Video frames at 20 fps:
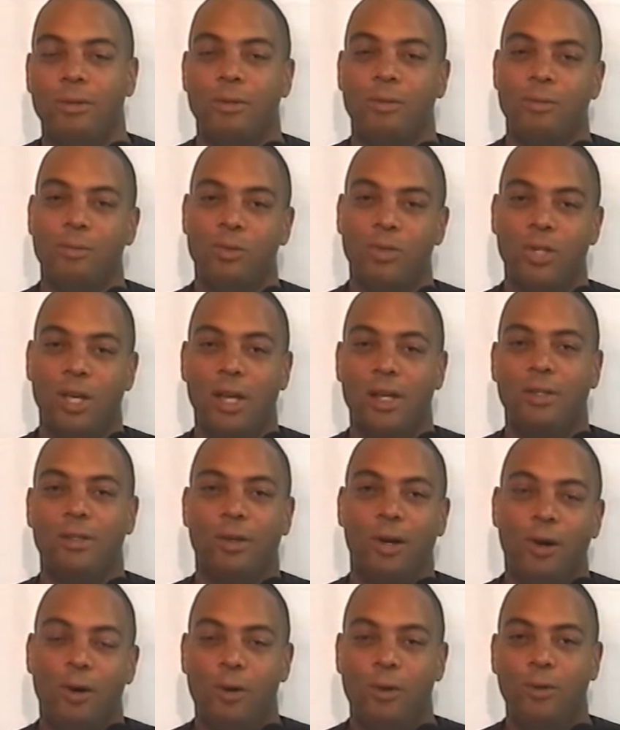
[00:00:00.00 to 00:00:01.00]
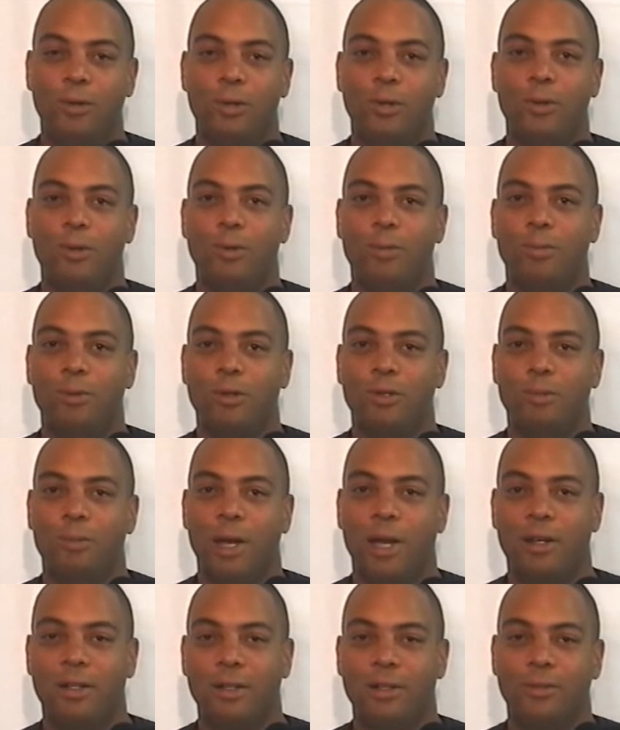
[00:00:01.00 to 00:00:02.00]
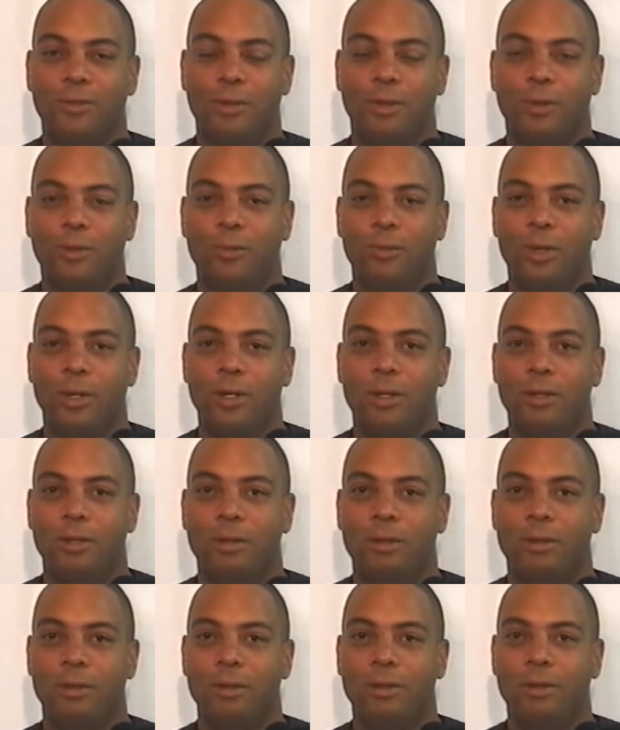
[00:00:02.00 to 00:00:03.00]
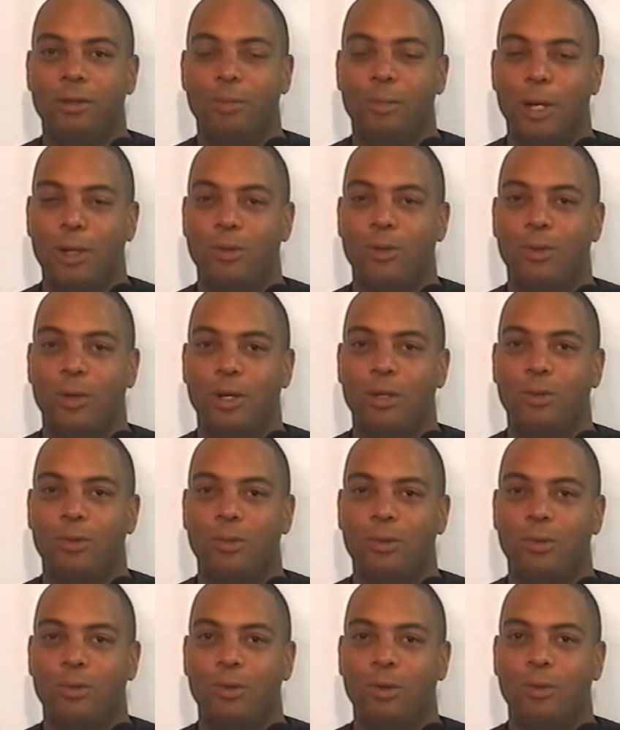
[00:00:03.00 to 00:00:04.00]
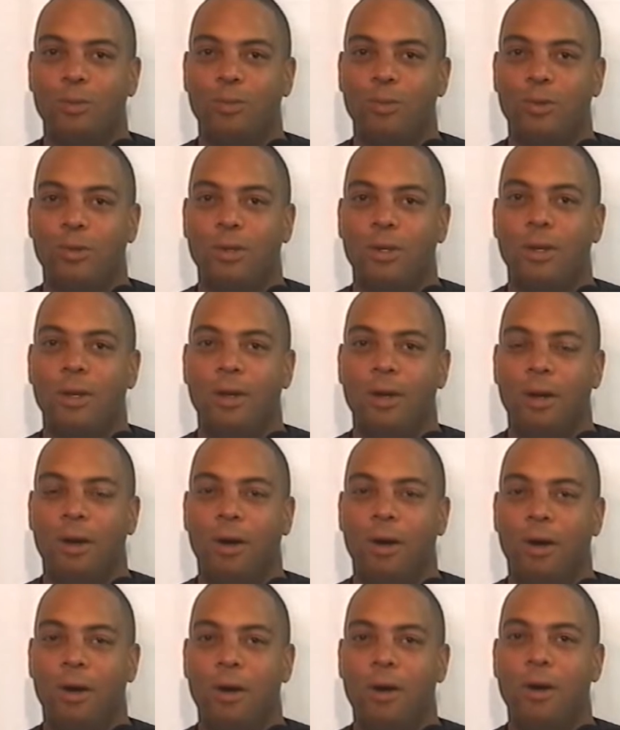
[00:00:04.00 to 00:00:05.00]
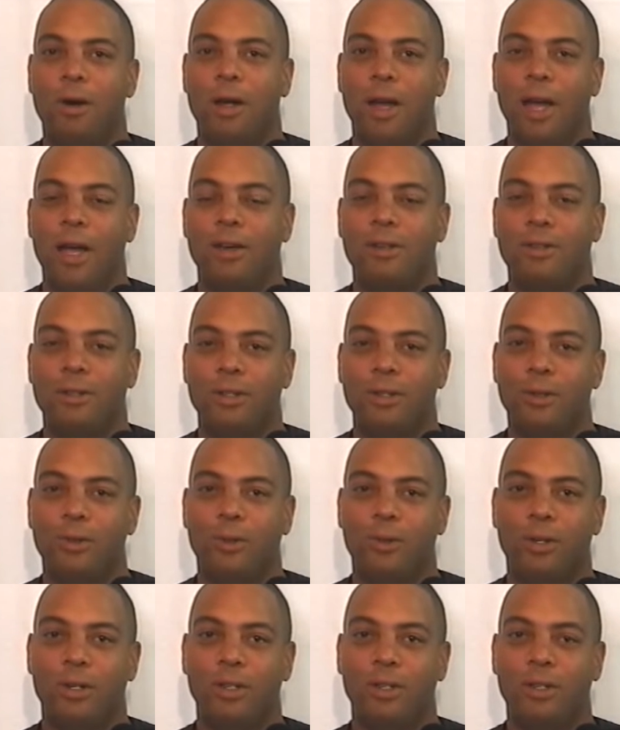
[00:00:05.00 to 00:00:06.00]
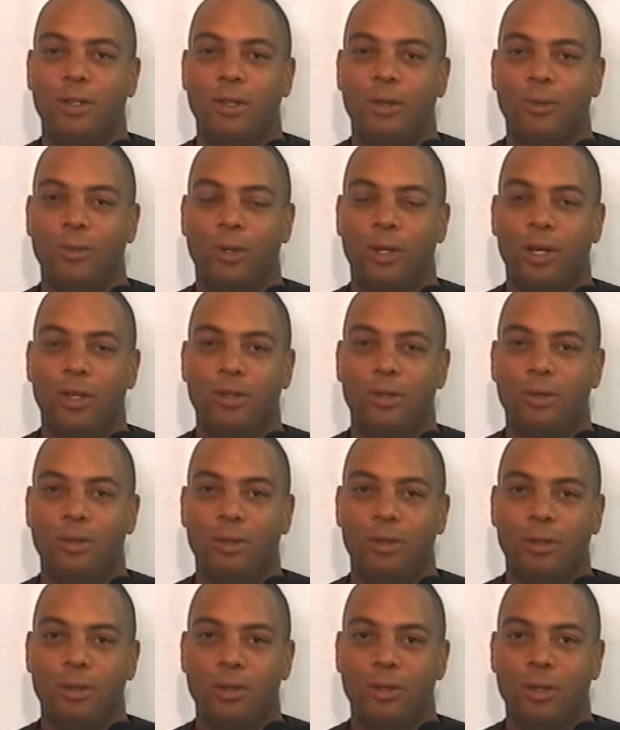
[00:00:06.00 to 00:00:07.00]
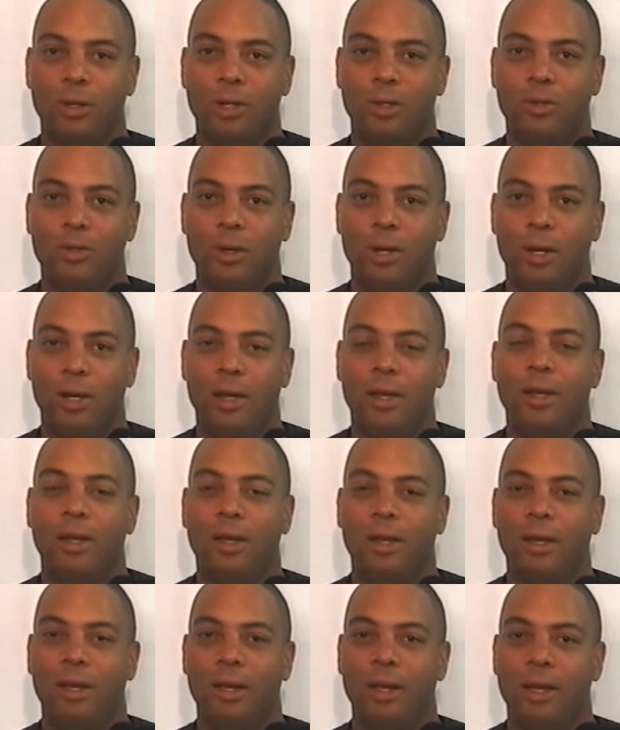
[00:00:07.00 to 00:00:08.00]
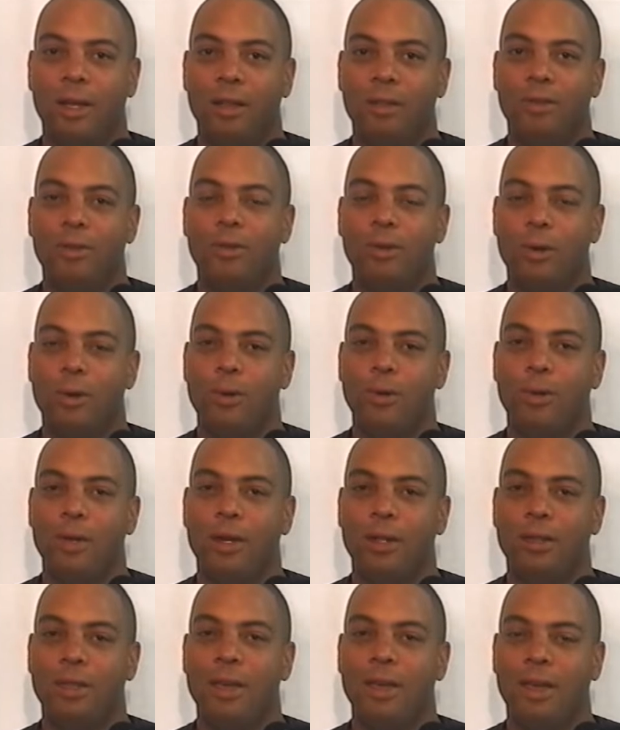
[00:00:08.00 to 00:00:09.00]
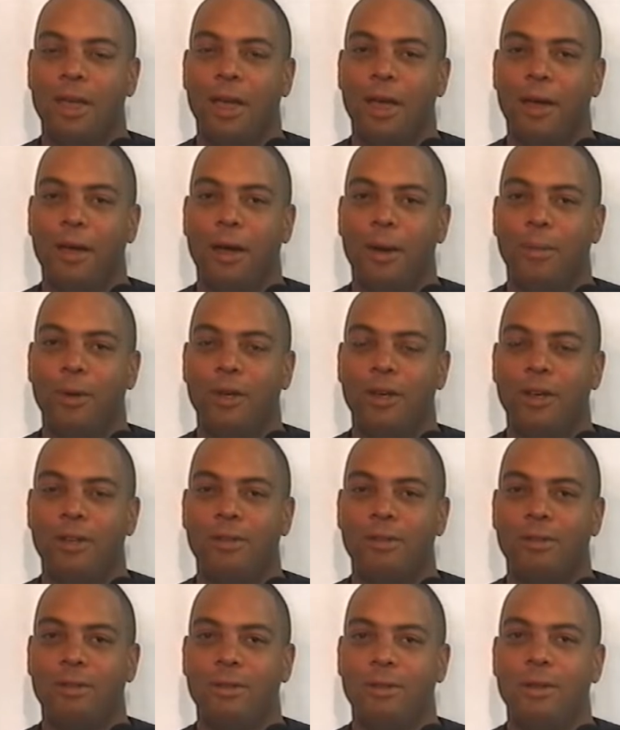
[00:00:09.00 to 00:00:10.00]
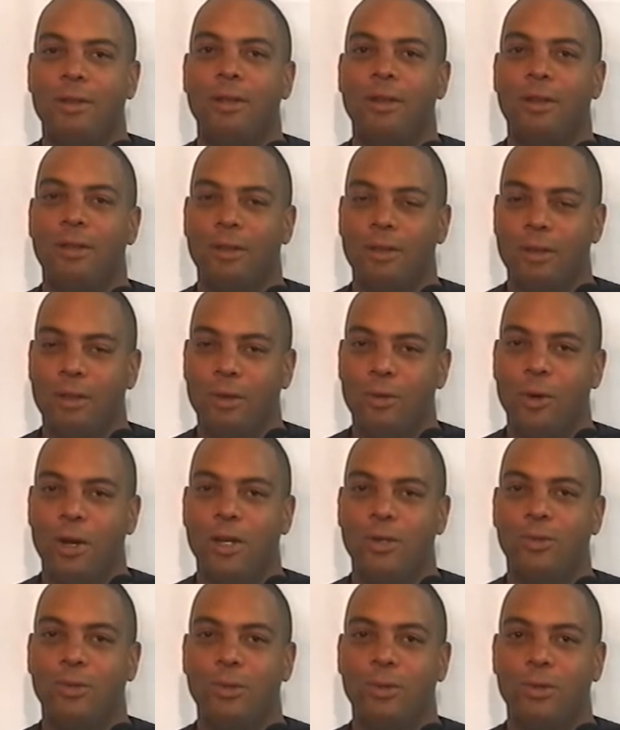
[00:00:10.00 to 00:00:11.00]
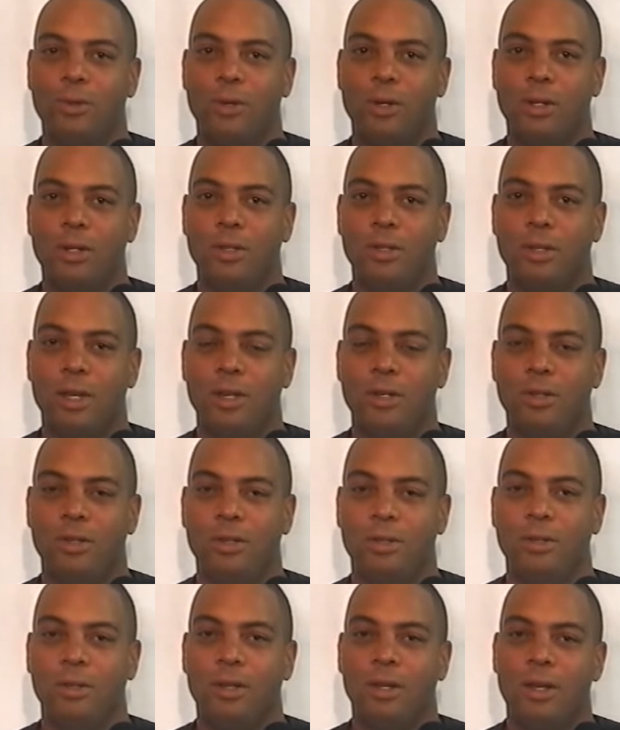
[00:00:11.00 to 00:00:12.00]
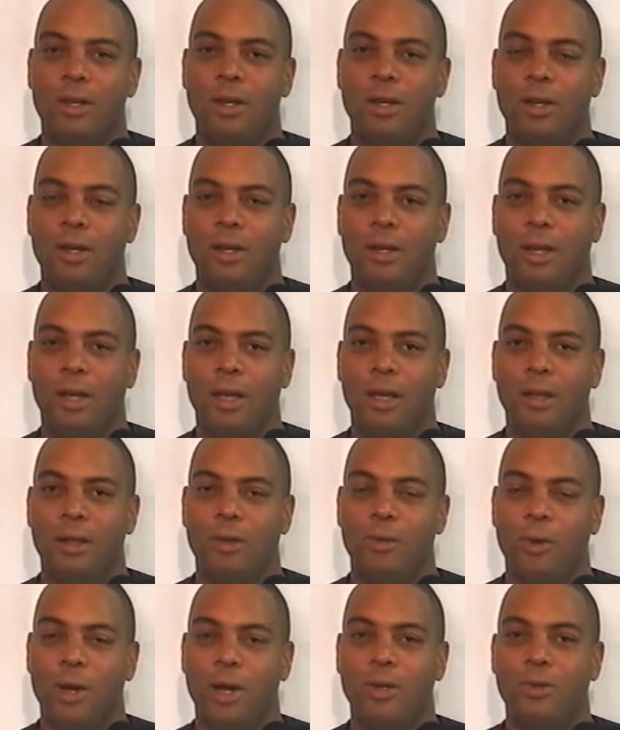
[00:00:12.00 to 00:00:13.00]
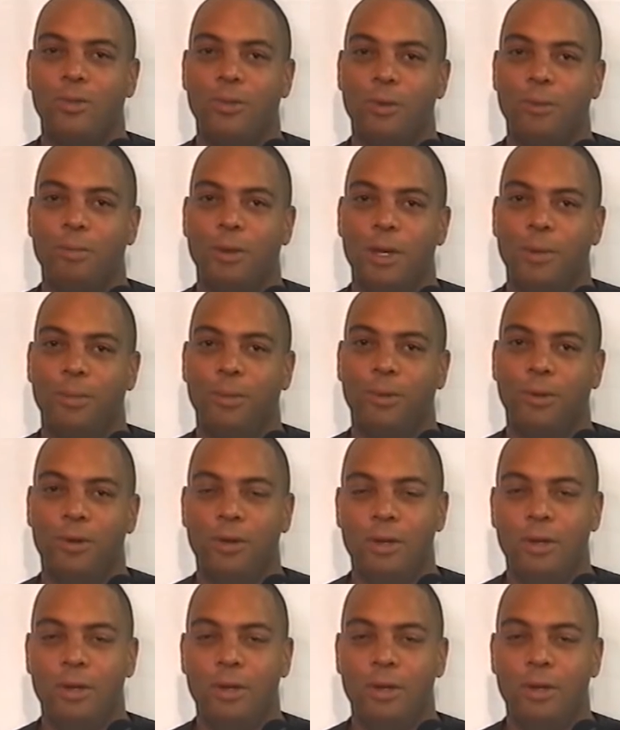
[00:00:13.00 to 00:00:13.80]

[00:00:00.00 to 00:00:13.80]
sheds a whole new perspective on what special interest groups are actually doing in relation to the judiciary, and so that they can't come against the grassroots organizations and the grassroots people